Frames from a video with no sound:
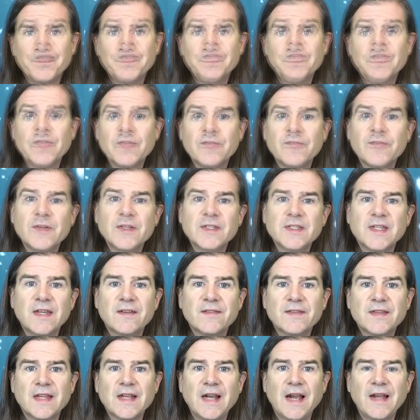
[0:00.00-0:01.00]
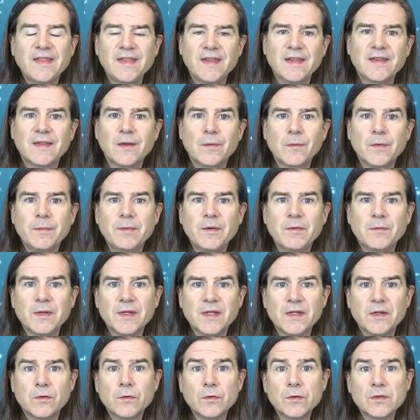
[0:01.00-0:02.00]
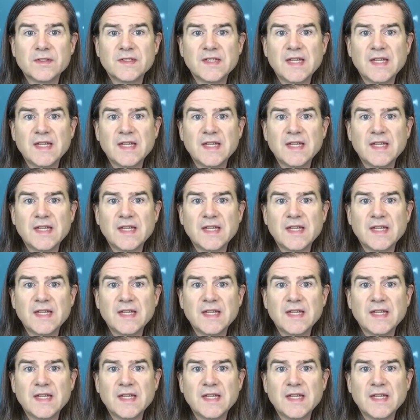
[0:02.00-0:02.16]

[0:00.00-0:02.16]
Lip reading: So the first gift that I think that would be really cool